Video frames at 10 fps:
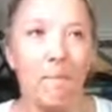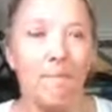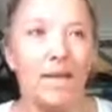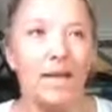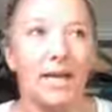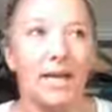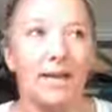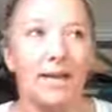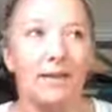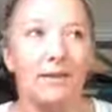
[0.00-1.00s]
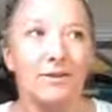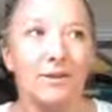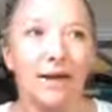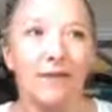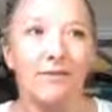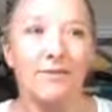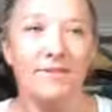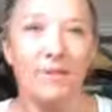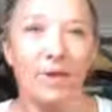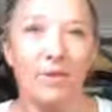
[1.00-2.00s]
but there's a lot of
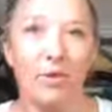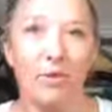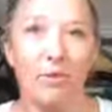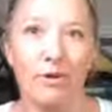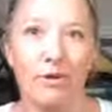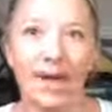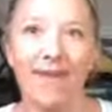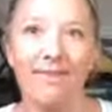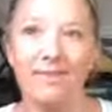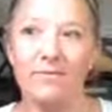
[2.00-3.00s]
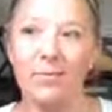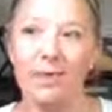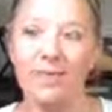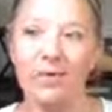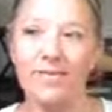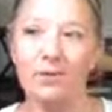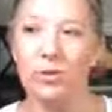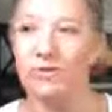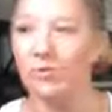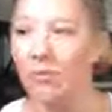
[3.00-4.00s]
semi-pro and pro triathletes, and for whatever reason, even
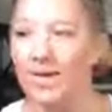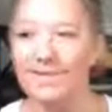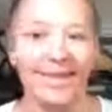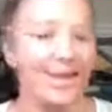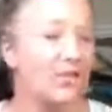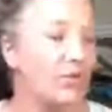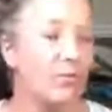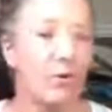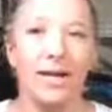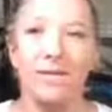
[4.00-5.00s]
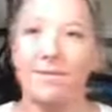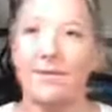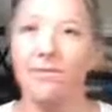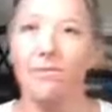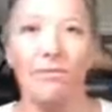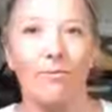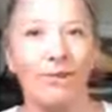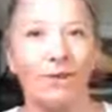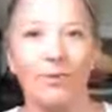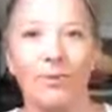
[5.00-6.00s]
though I've raced age group-wise and
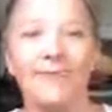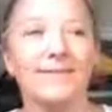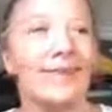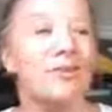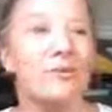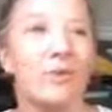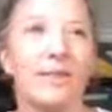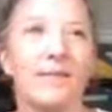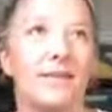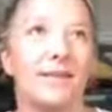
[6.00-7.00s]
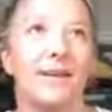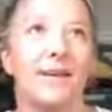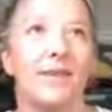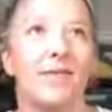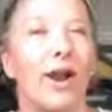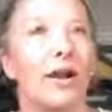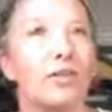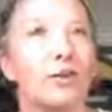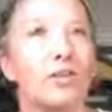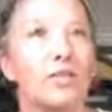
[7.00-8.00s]
I've placed age group-wise
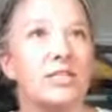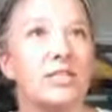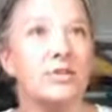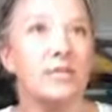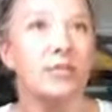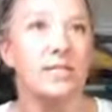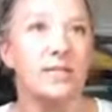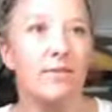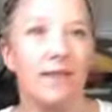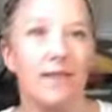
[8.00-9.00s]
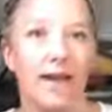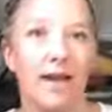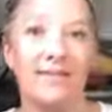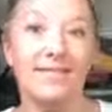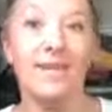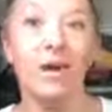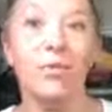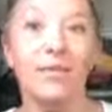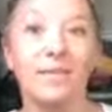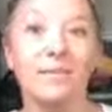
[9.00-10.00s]
forever, it just feels as if, because I haven't stuck
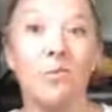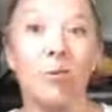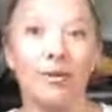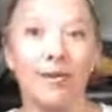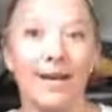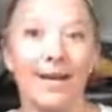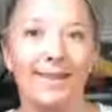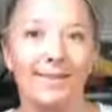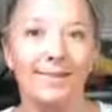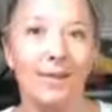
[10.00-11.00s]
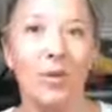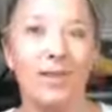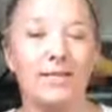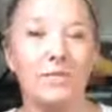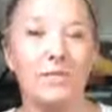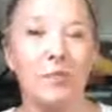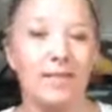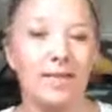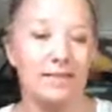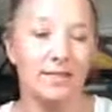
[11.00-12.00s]
with the sport the same way as some people
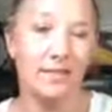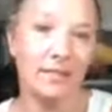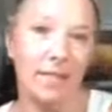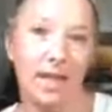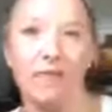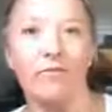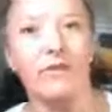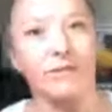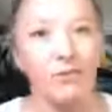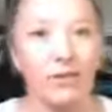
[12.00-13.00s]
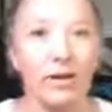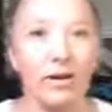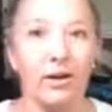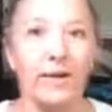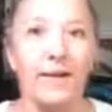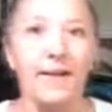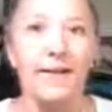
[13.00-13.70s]
have consistently every single year,